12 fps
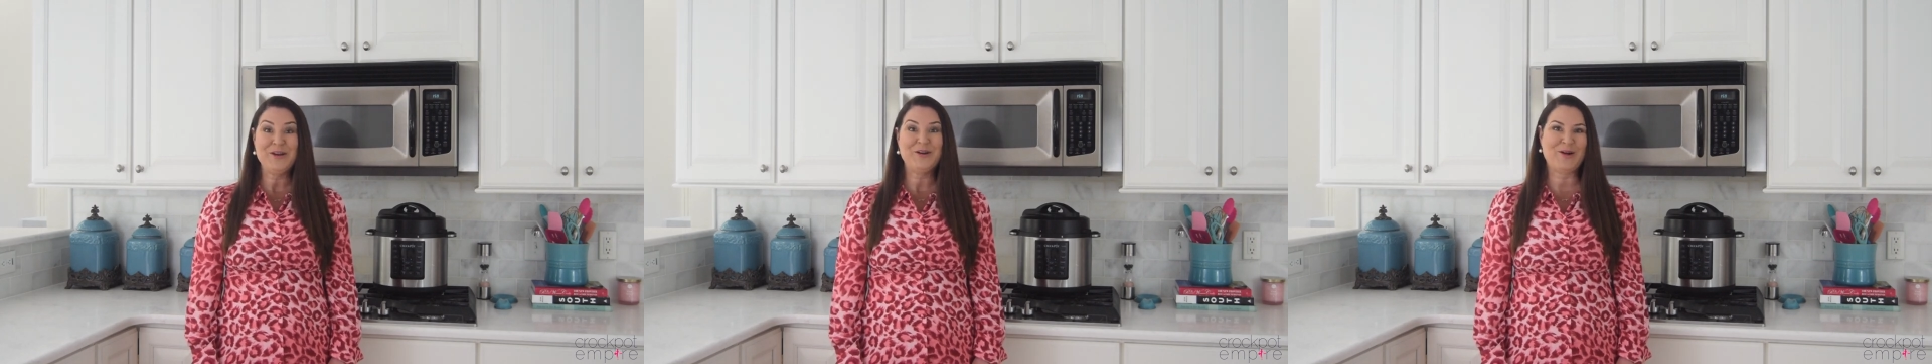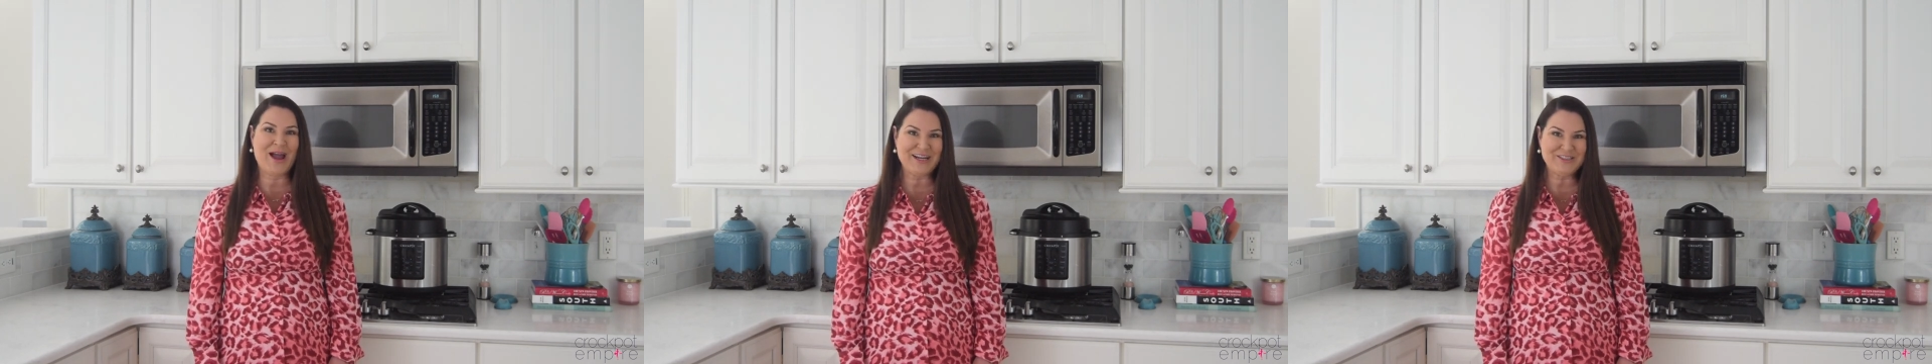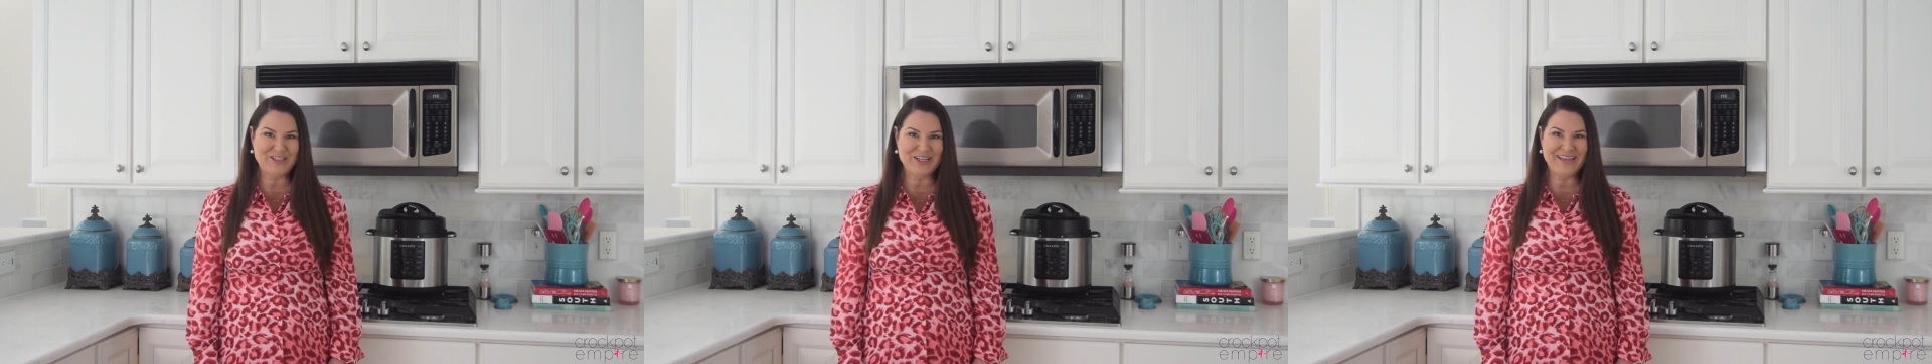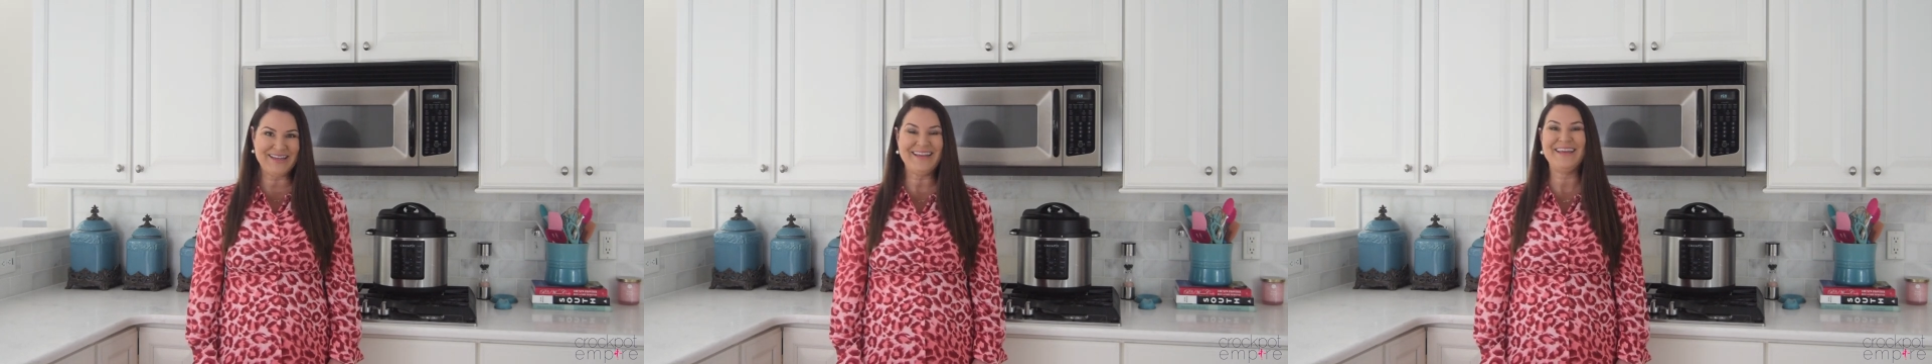crack
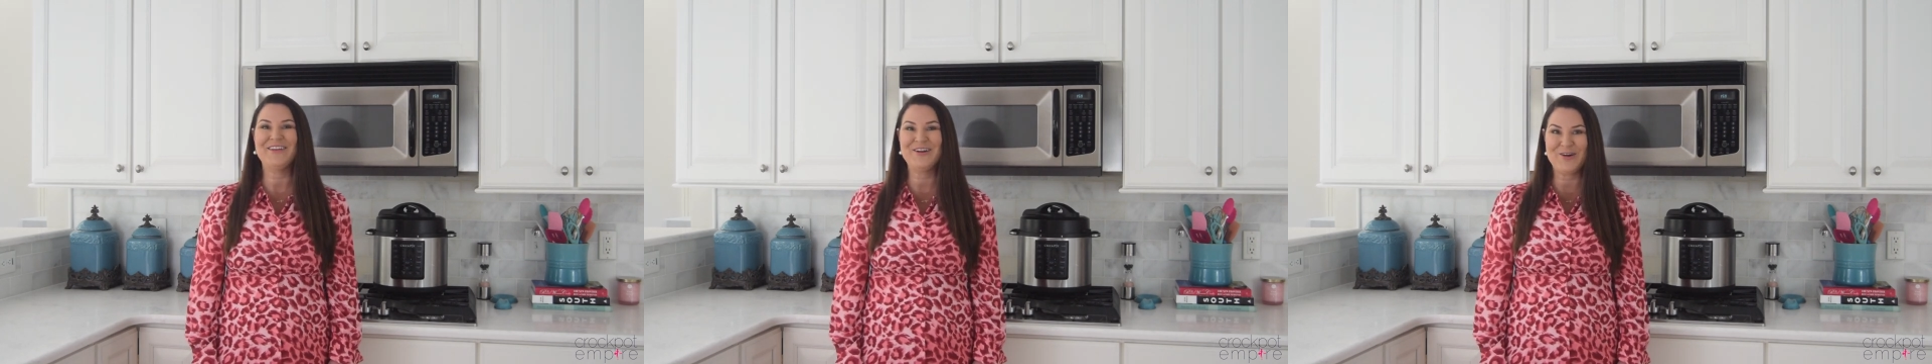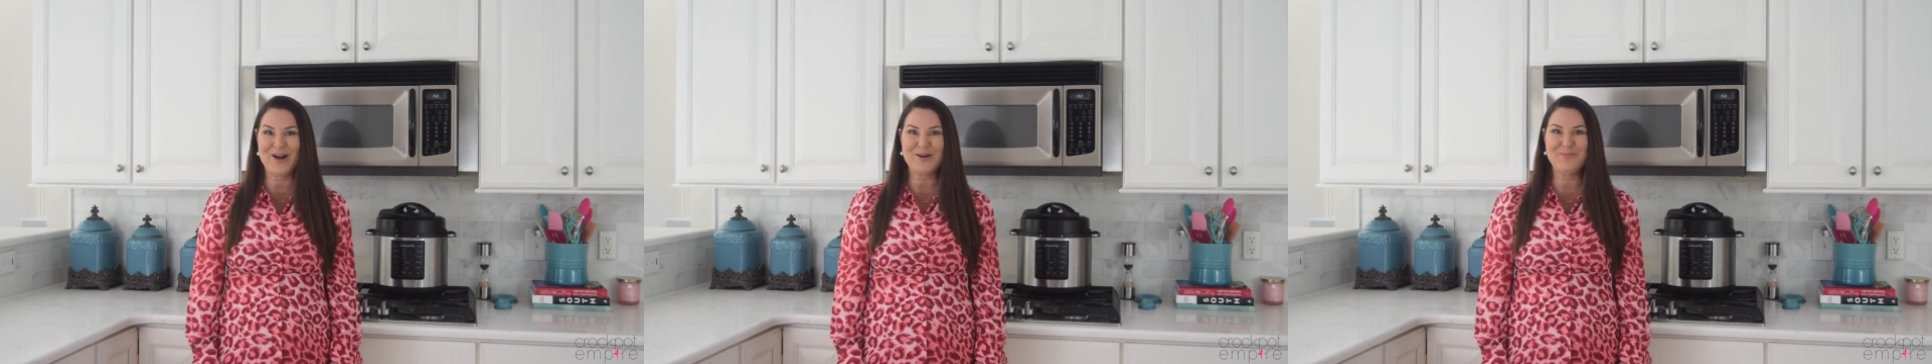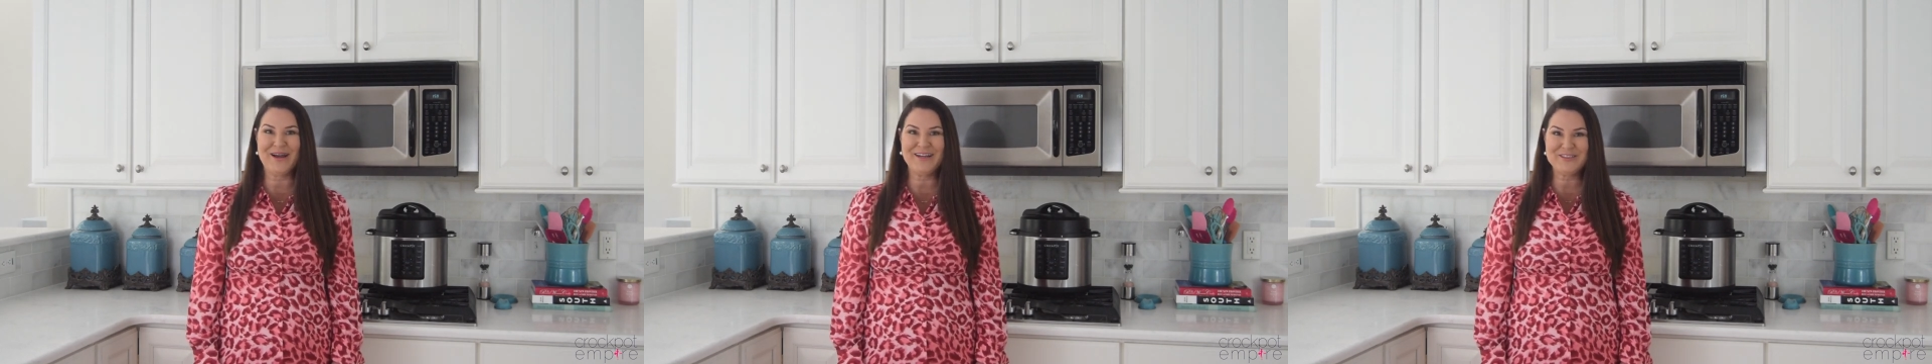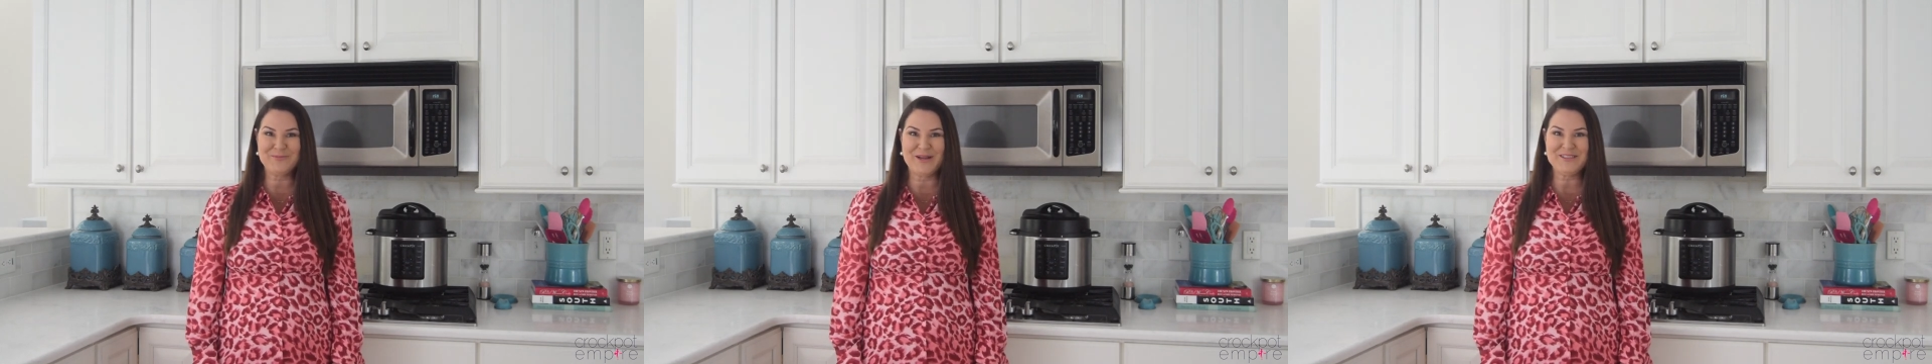chicken in the Crock-Pot
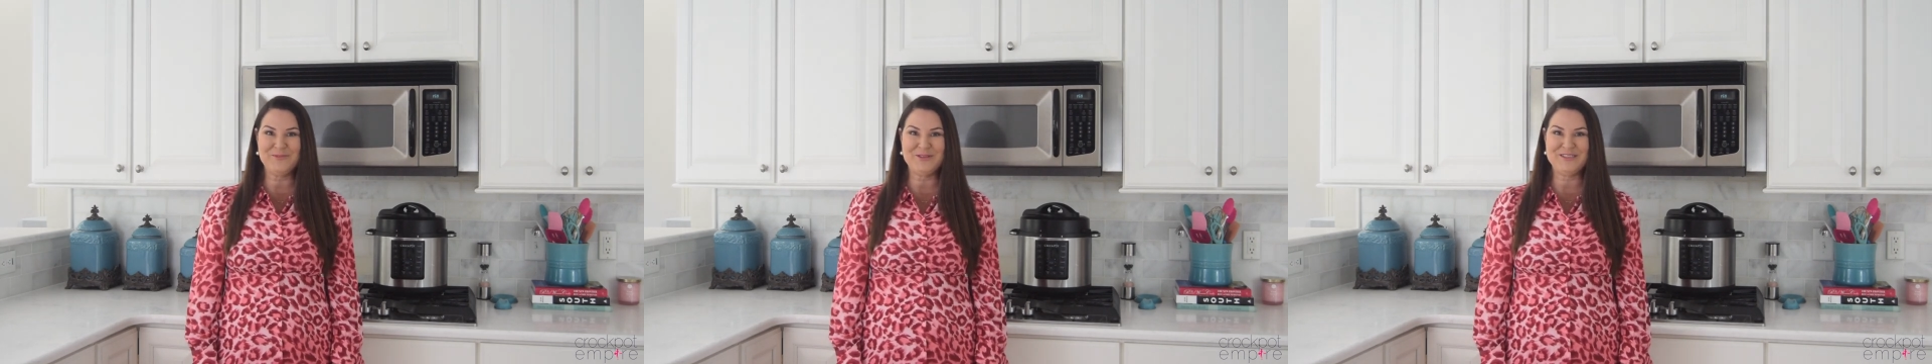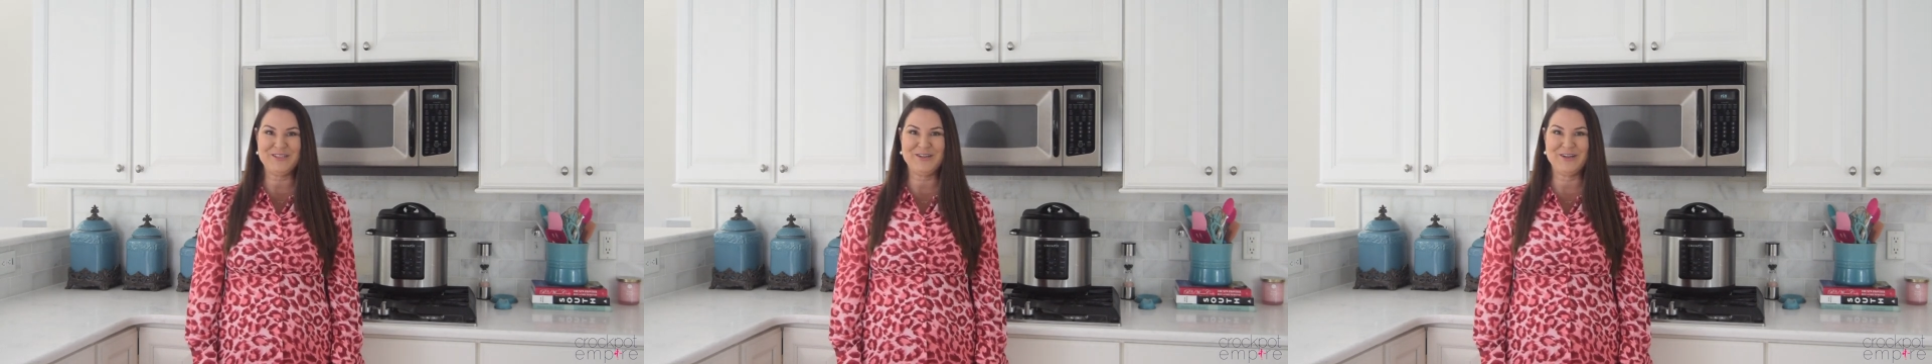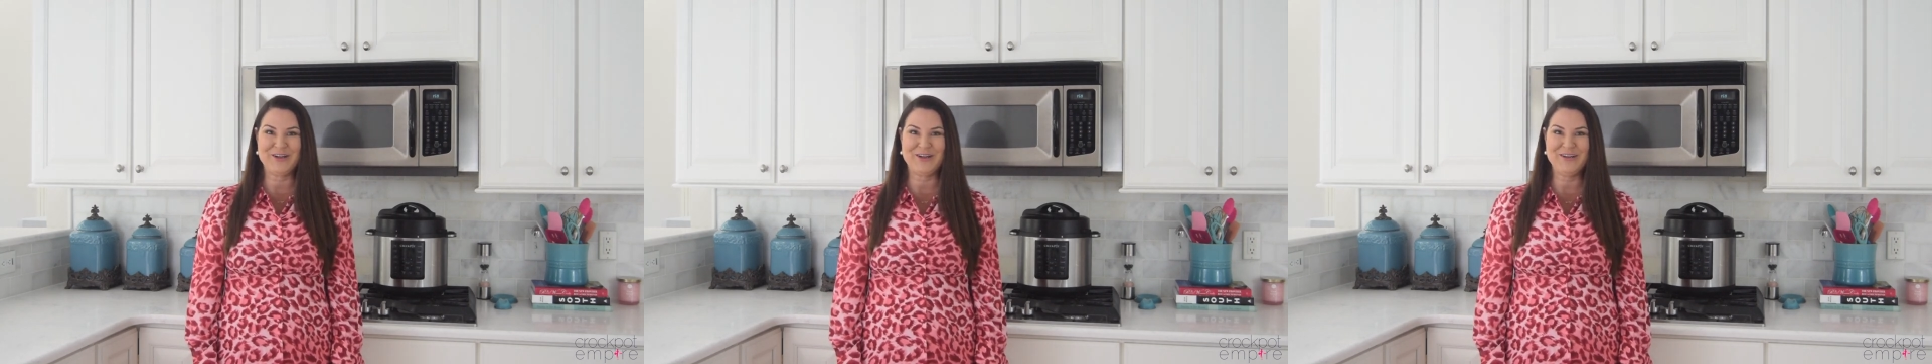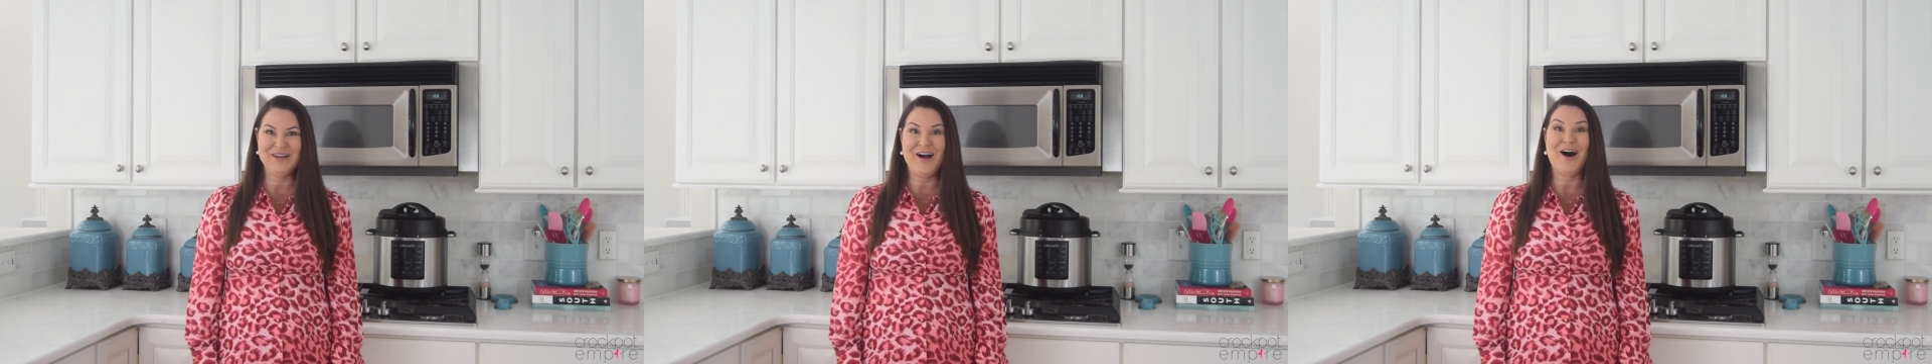Express multi-cooker